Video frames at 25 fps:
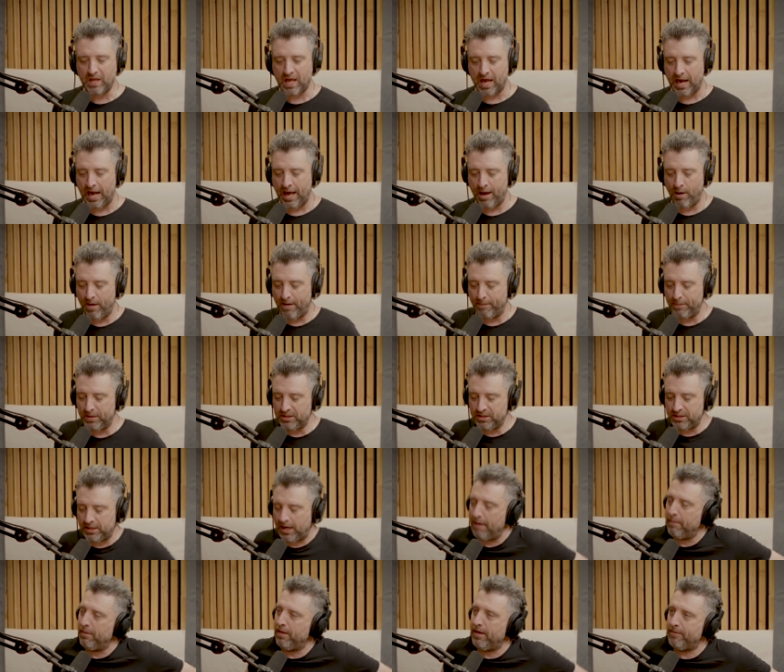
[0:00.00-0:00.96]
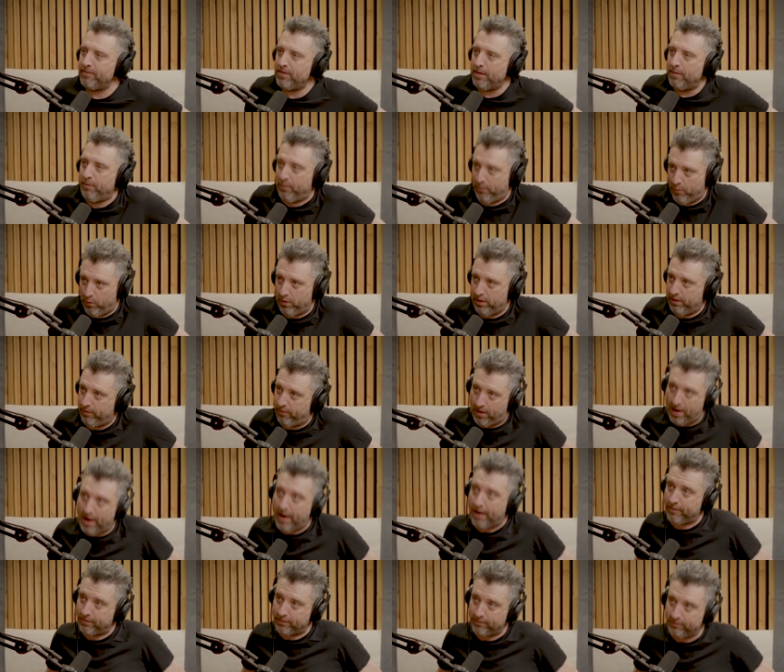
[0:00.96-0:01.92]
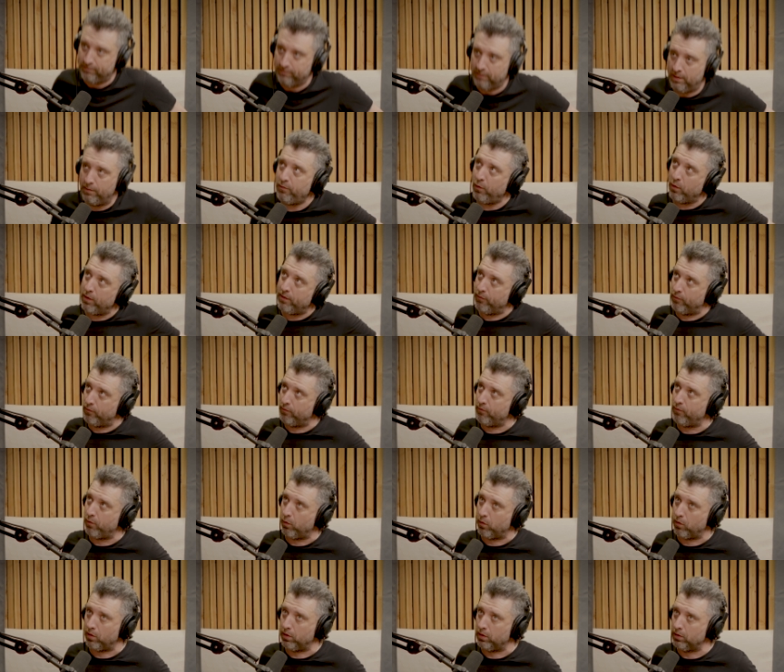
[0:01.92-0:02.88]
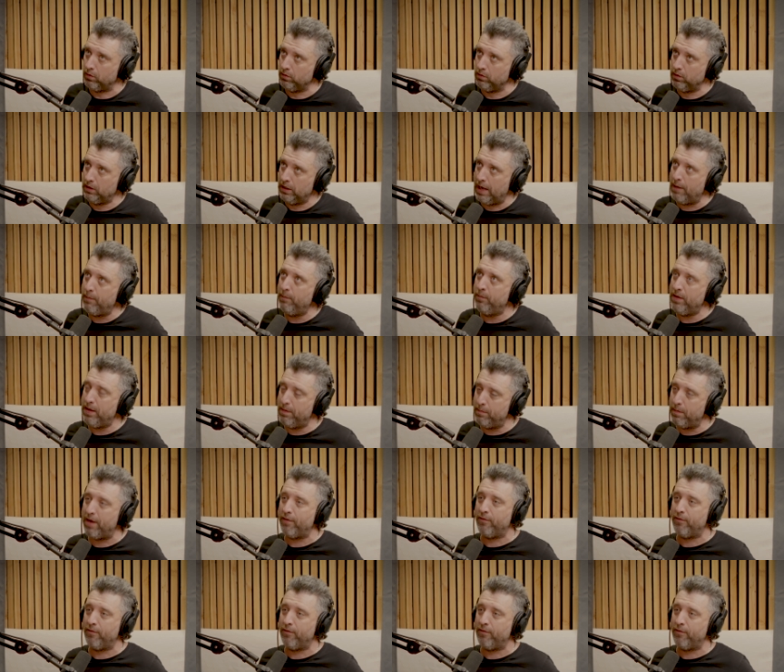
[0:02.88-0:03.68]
I don't have much time left. I'm 45. I'm 44. I'm in my